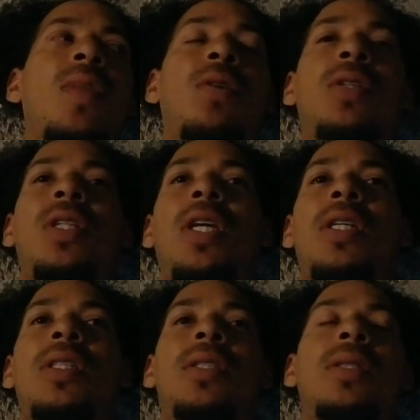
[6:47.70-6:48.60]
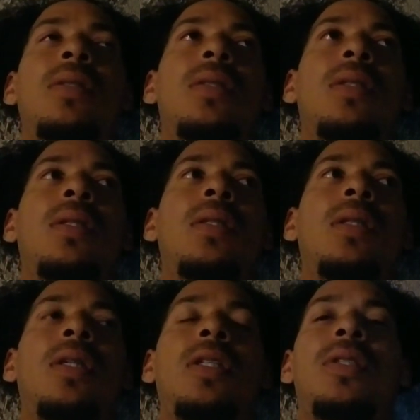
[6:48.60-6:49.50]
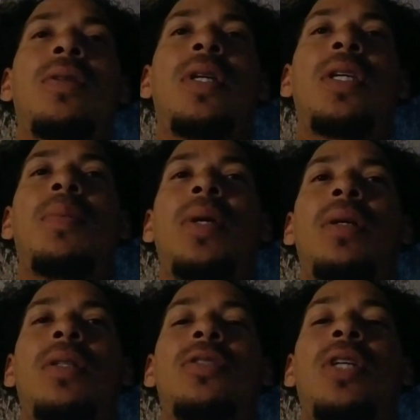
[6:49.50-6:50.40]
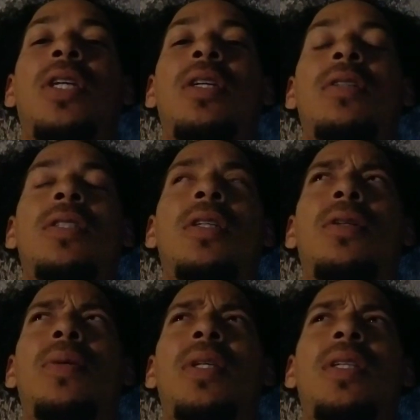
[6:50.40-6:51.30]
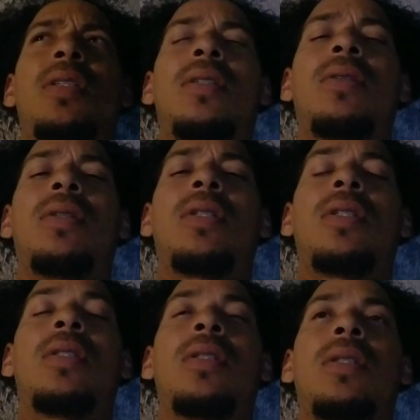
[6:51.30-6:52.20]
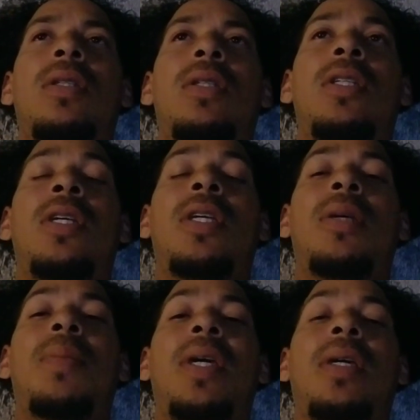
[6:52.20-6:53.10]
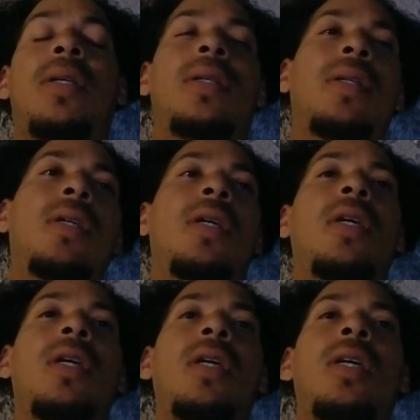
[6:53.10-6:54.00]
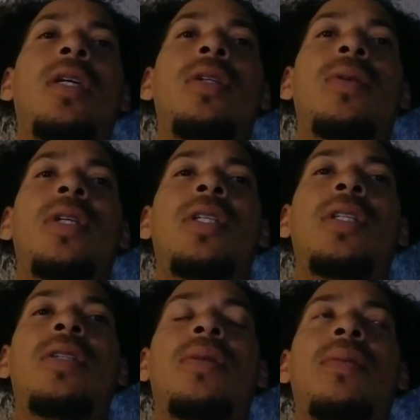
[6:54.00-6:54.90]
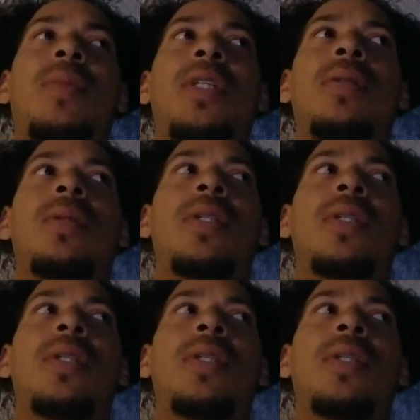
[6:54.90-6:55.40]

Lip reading: or days, until I get back on track and I was like, oh wait, hold on, and then I get back and do what I need to do. But